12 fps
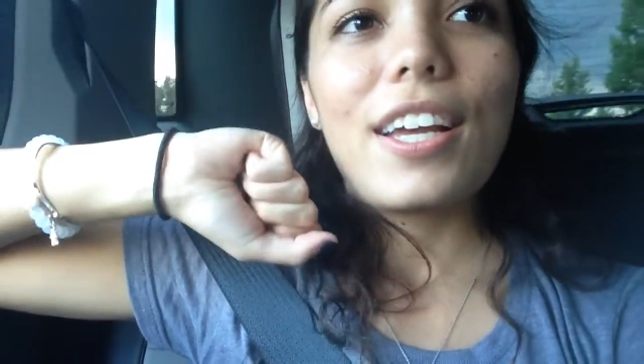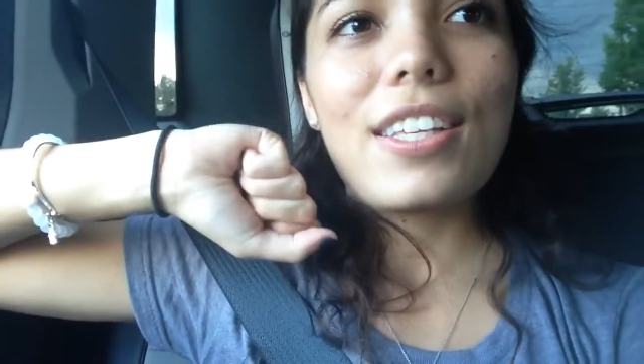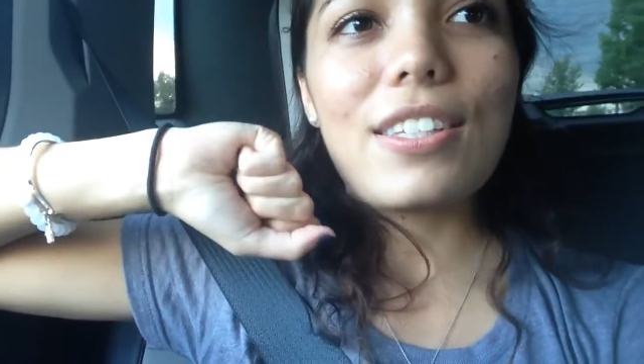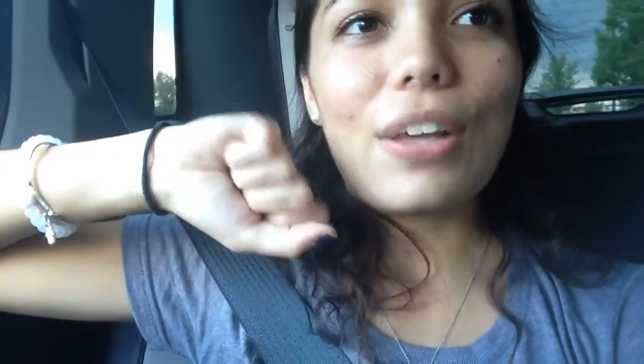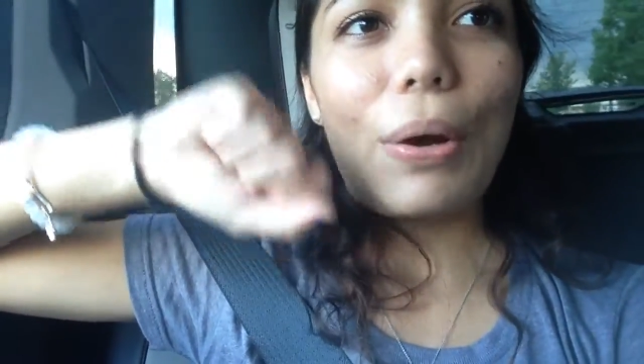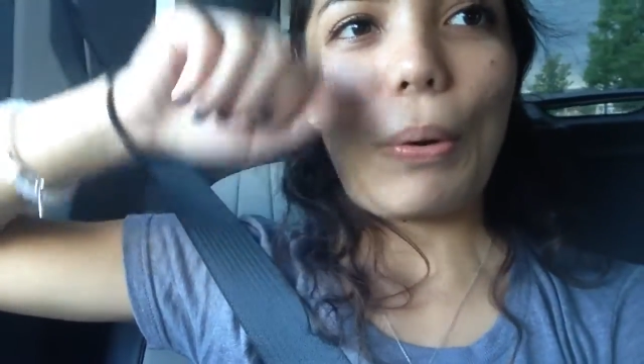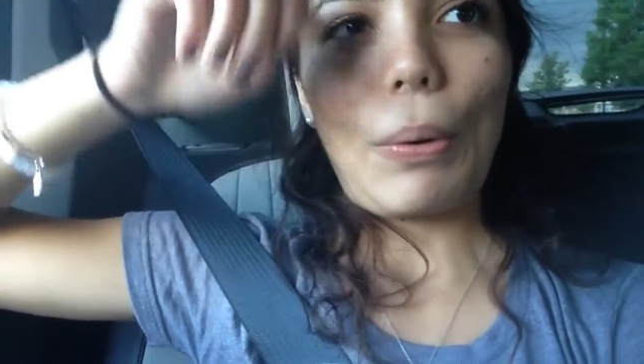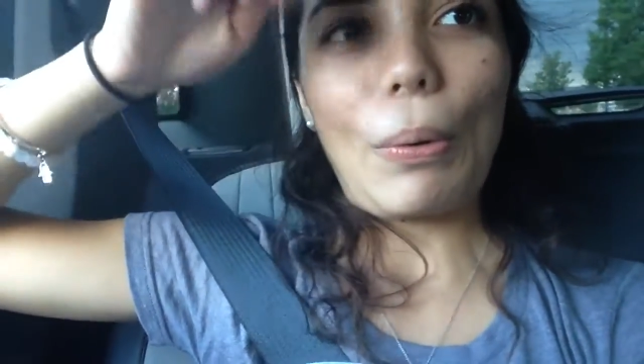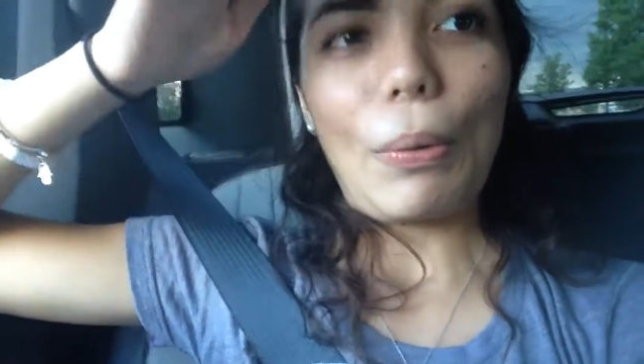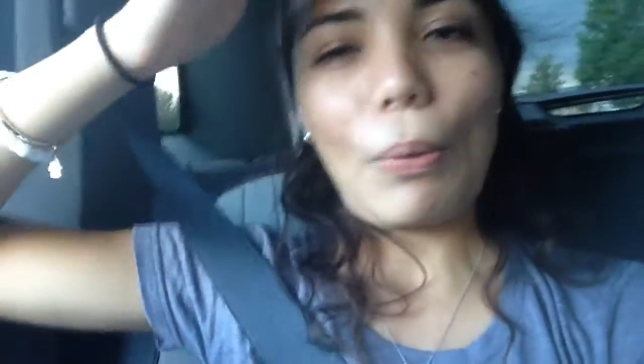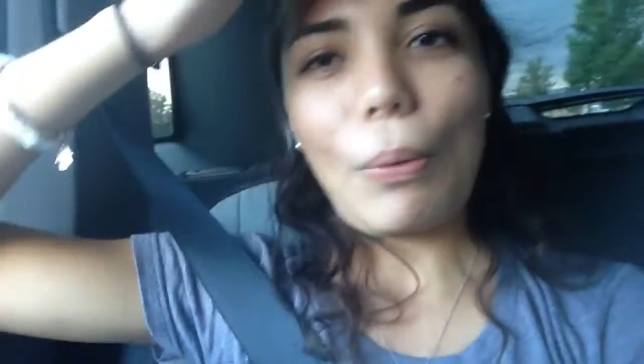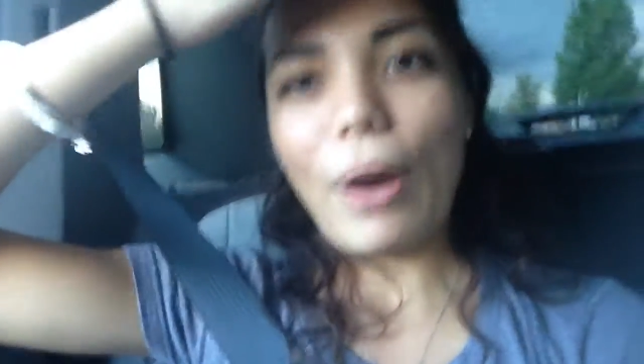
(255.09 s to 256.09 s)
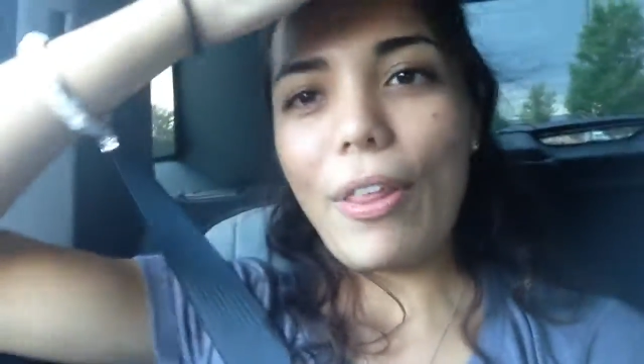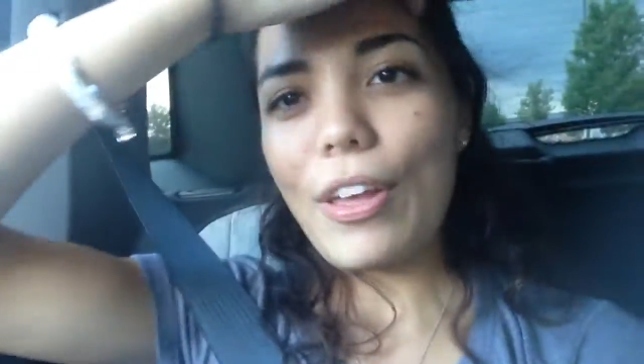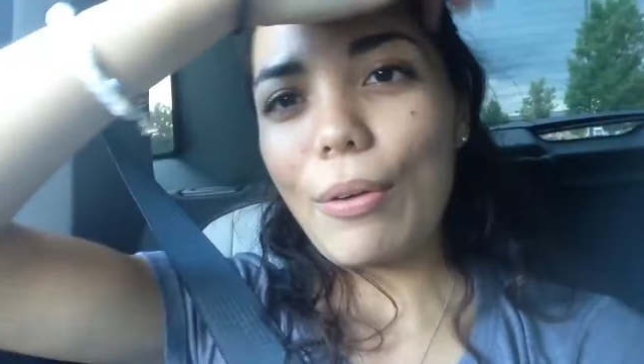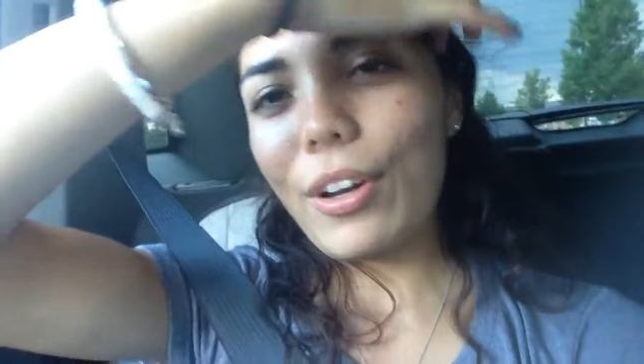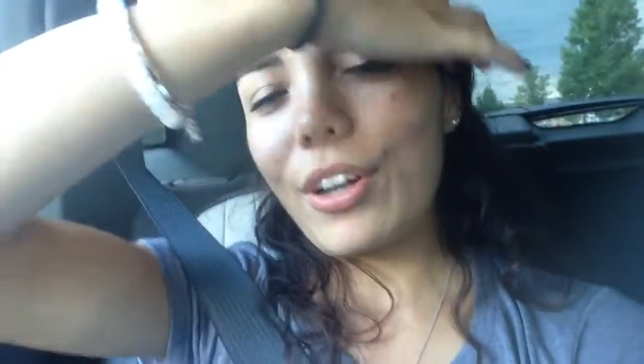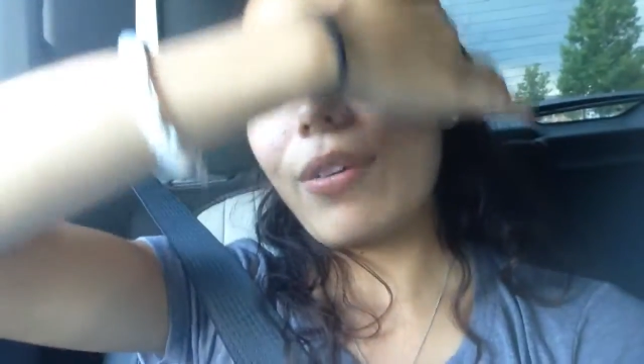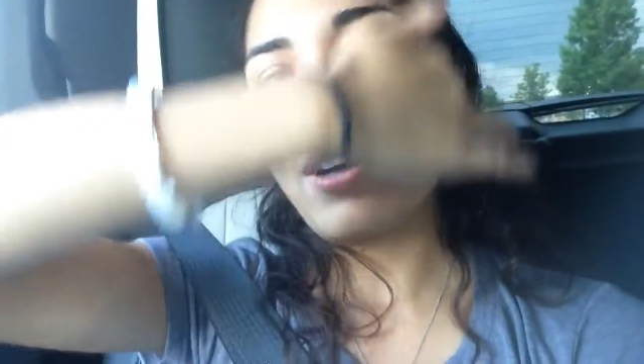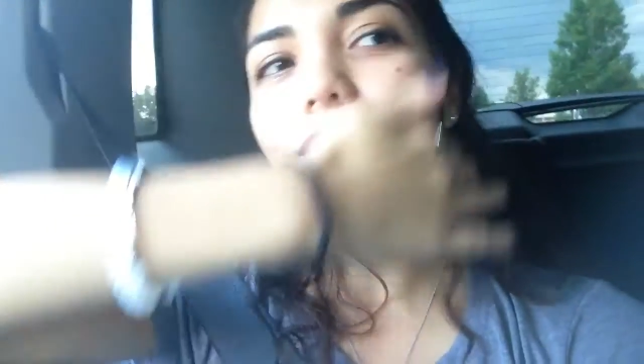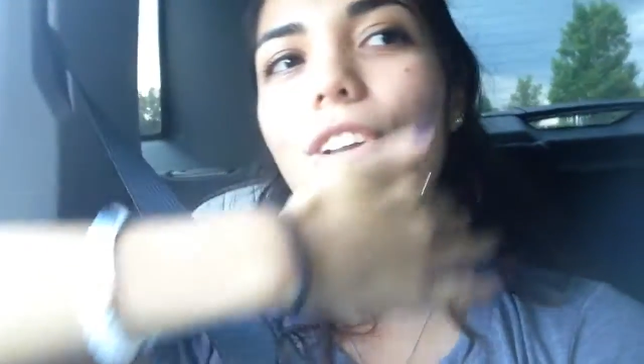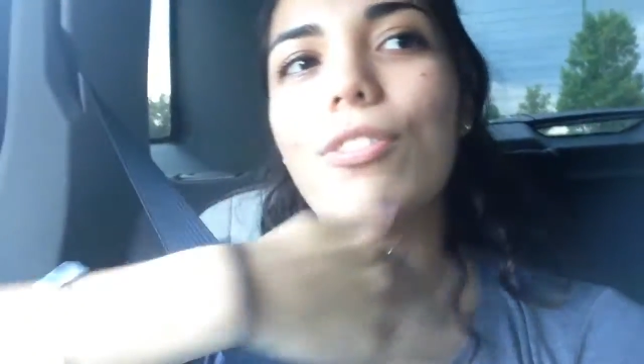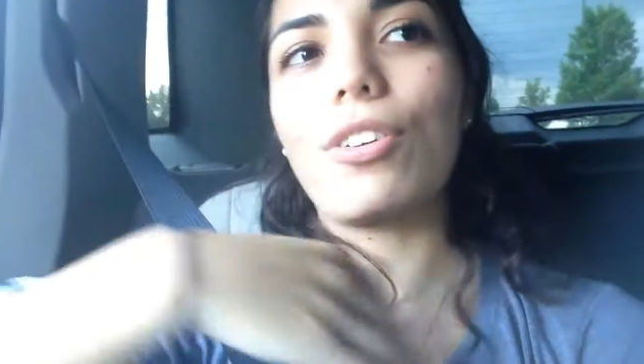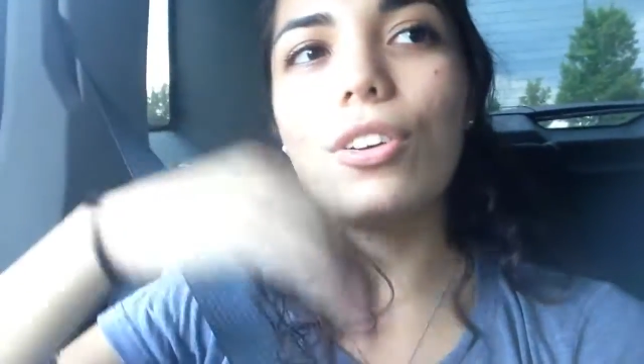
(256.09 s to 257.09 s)
So I think we're gonna watch
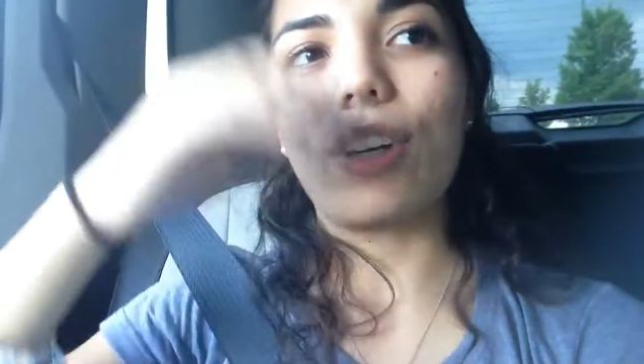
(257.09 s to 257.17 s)
Jennifer